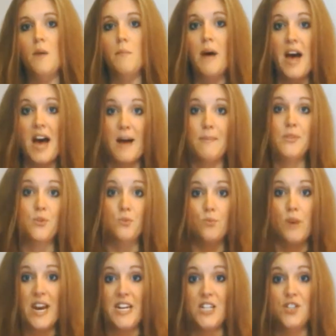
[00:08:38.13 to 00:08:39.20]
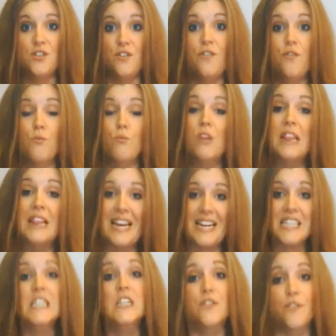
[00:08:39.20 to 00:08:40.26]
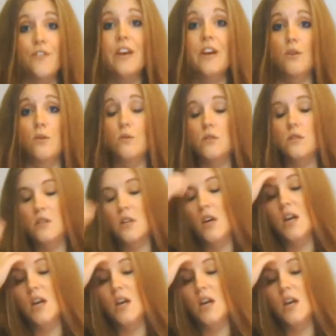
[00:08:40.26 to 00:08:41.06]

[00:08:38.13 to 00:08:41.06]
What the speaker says: perhaps a range of related fields.